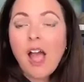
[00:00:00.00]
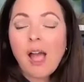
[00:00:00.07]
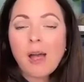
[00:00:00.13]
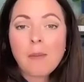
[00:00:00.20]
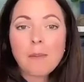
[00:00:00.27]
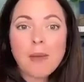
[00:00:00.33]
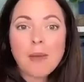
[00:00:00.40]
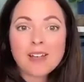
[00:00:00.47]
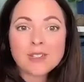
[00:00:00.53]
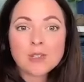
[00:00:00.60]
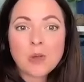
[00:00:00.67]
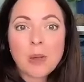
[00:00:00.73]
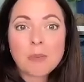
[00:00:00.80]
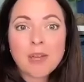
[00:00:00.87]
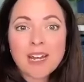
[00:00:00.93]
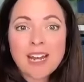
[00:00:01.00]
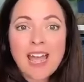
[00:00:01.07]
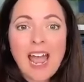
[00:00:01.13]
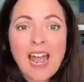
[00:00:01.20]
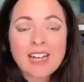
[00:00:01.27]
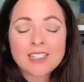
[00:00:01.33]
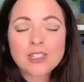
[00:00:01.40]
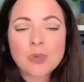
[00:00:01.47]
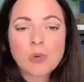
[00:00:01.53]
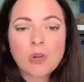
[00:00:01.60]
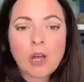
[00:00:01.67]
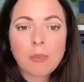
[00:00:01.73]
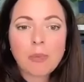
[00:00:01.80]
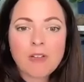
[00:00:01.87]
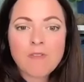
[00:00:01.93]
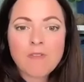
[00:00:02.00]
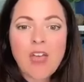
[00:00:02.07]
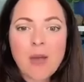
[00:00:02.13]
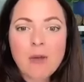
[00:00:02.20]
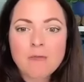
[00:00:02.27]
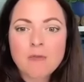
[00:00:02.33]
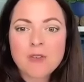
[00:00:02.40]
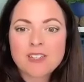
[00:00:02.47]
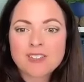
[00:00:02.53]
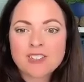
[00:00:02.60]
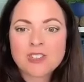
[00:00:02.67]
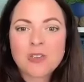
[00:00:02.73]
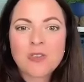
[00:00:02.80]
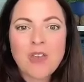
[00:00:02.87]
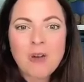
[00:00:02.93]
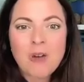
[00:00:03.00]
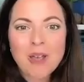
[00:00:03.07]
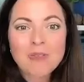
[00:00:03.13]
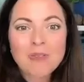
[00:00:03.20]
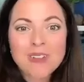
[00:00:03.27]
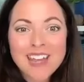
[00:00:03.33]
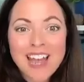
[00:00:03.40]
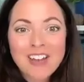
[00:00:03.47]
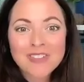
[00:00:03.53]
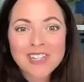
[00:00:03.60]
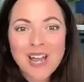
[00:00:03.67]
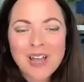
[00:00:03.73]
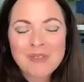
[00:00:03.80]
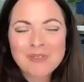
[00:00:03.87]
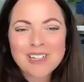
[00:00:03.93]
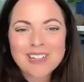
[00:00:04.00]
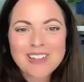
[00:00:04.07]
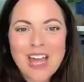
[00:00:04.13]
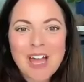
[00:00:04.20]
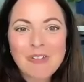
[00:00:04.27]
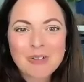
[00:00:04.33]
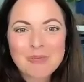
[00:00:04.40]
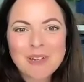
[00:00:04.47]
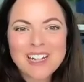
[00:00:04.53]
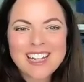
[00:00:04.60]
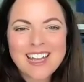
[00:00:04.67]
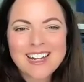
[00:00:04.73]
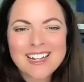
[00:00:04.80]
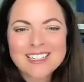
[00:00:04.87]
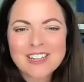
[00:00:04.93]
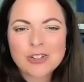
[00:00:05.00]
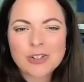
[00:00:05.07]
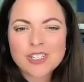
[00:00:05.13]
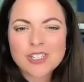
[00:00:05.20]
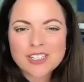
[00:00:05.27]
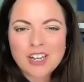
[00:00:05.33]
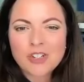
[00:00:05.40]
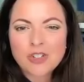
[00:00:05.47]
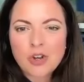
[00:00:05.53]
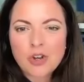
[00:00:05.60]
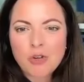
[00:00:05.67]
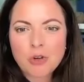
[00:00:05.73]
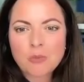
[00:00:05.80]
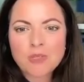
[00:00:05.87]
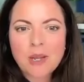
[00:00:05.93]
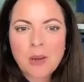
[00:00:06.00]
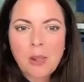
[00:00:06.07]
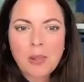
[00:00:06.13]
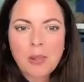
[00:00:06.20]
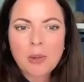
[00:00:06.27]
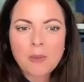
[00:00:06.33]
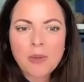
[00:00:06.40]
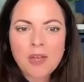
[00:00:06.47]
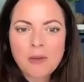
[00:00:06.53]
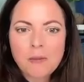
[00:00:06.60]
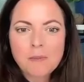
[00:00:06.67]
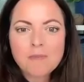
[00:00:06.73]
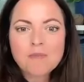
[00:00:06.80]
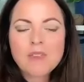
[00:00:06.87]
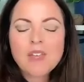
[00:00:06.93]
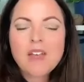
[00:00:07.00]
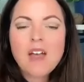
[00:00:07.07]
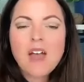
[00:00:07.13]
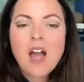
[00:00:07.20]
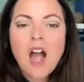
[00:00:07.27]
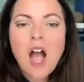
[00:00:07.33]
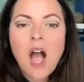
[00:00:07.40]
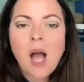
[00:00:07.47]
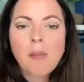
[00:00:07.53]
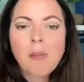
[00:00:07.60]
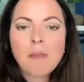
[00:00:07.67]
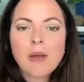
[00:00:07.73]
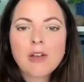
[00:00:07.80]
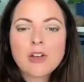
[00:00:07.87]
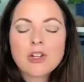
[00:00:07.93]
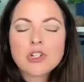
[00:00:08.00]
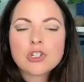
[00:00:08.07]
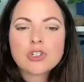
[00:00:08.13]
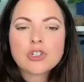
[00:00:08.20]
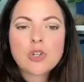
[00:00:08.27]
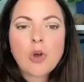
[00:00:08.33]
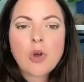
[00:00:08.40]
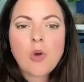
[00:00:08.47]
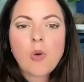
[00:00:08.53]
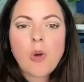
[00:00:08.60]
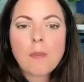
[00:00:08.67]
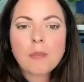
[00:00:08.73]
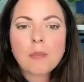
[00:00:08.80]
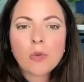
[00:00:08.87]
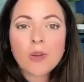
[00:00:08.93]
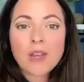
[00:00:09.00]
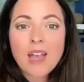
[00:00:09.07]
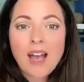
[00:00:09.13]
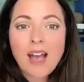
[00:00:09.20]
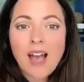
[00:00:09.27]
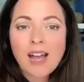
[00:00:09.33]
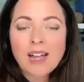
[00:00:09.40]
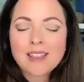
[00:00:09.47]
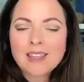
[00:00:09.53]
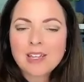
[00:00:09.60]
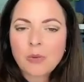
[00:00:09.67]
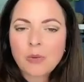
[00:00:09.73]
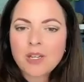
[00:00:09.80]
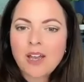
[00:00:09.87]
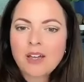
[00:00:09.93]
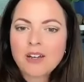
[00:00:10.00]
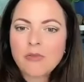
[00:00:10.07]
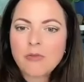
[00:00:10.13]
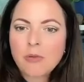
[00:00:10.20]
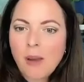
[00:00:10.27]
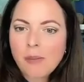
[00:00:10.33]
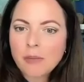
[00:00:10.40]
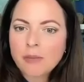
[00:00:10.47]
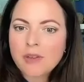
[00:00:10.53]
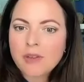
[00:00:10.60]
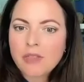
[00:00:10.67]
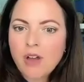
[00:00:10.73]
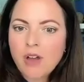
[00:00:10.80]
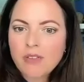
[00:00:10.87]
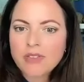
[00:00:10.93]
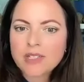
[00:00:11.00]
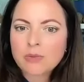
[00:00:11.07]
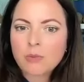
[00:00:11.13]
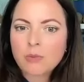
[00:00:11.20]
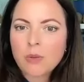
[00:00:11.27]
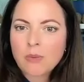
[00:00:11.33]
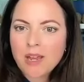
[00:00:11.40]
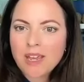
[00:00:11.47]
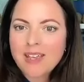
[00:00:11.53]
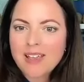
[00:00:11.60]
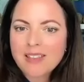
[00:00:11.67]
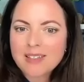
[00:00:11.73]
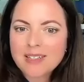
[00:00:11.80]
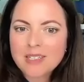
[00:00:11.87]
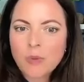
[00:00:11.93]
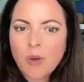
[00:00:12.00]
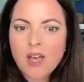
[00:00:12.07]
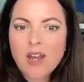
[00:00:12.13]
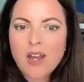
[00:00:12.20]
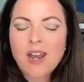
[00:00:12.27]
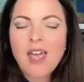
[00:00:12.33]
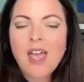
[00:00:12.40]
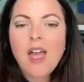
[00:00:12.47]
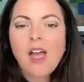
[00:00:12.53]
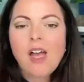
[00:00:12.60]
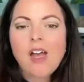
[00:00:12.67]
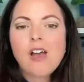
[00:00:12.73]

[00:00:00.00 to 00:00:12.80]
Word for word: Um, so I'm going to ask you a couple of them so that way we have time to let everybody get into their discussion groups in a little bit. Um, so, Maria, I think we kind of probably thought this, we might get this one.